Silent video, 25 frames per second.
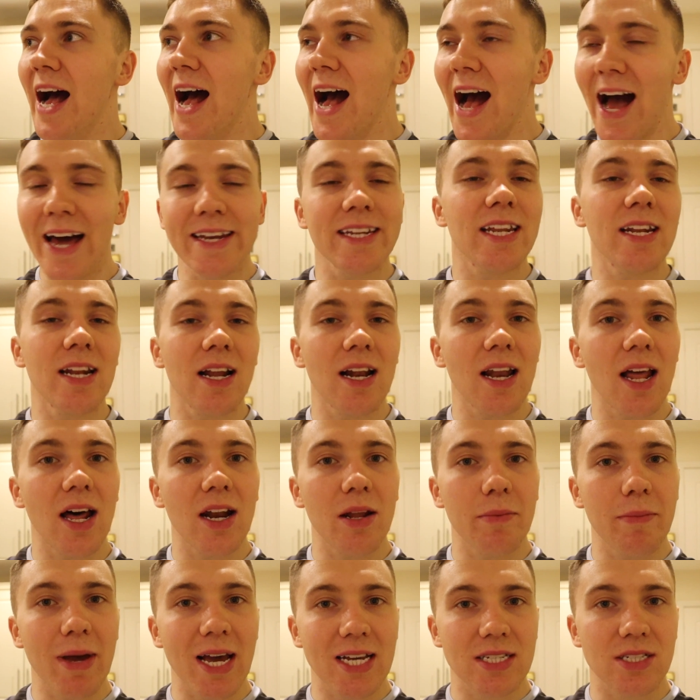And in a
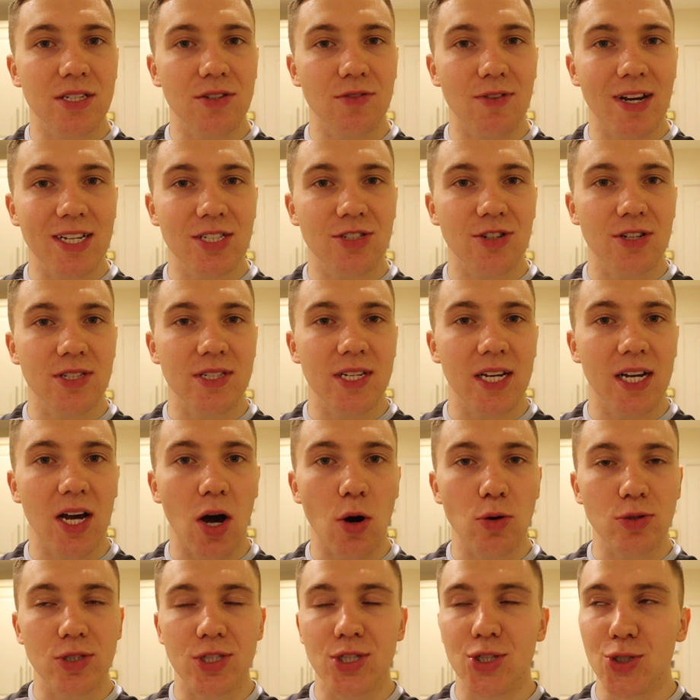lot of Mexican restaurants I
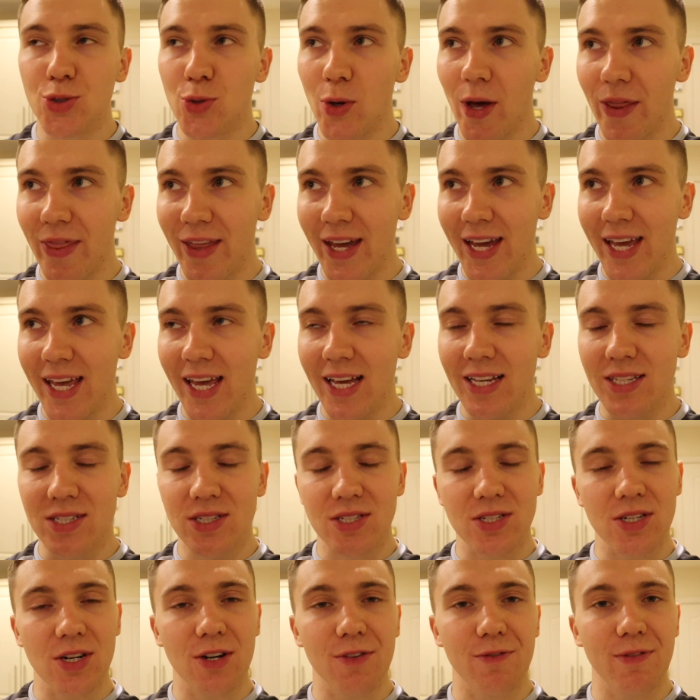go to, they
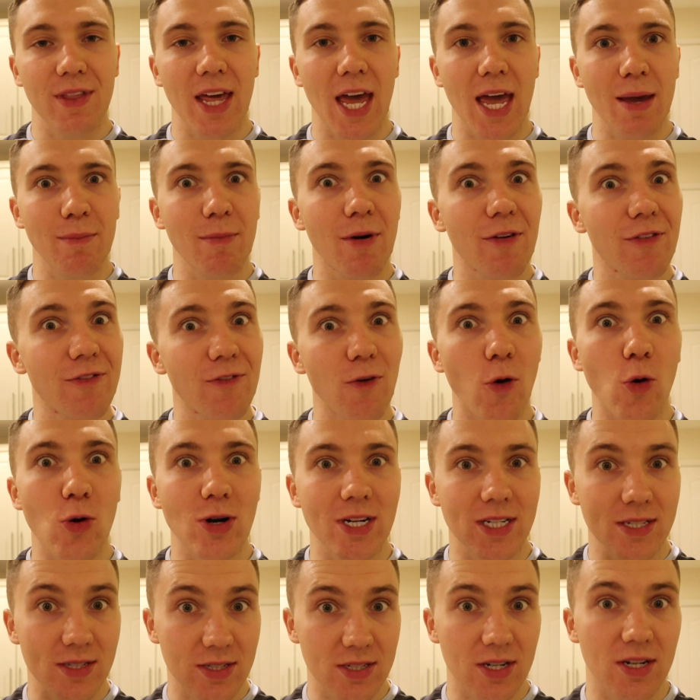serve them
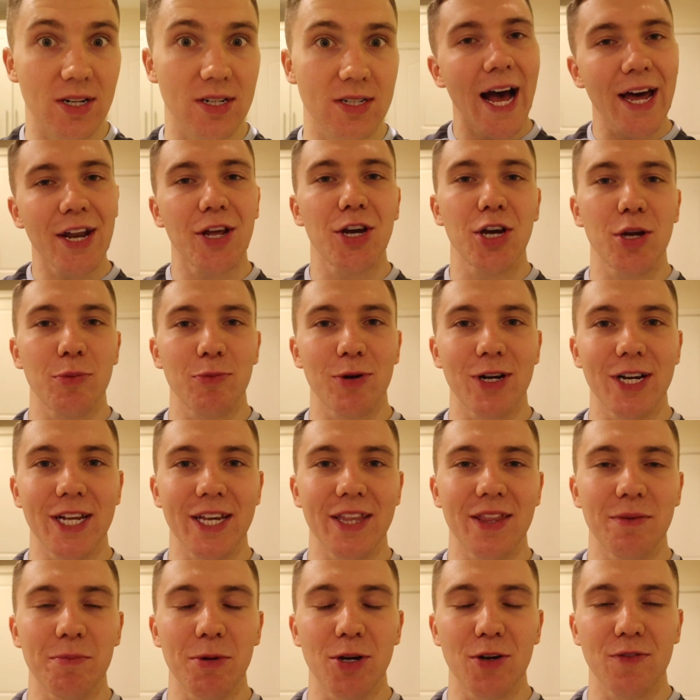for dessert. And I'm really
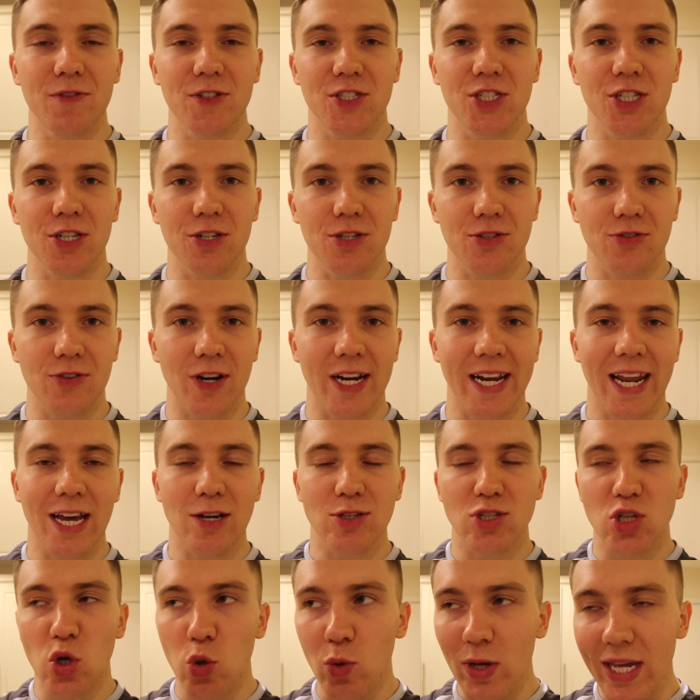in the mood for churros right
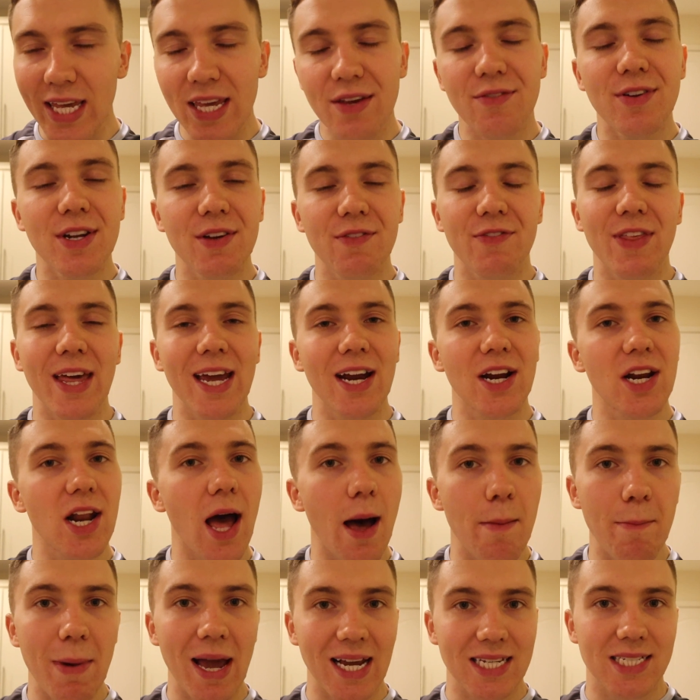now, so even if they are
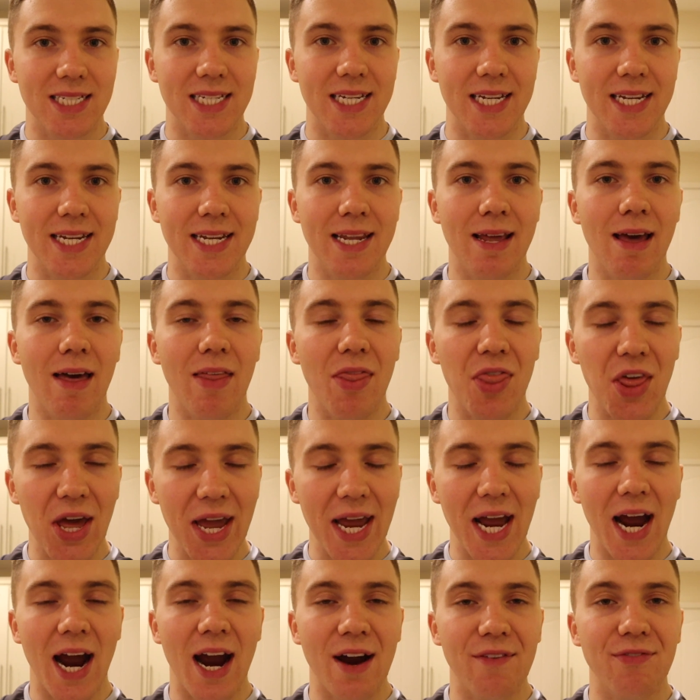not Mexican,
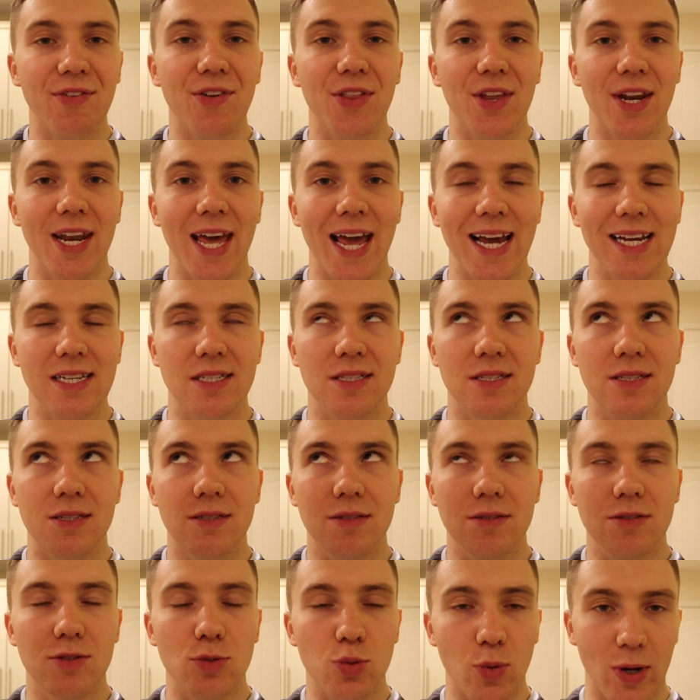they are for the next
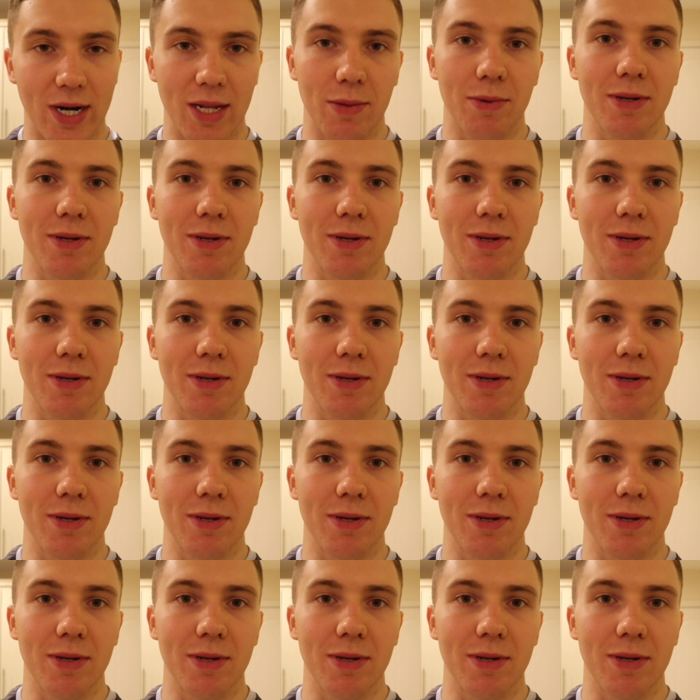20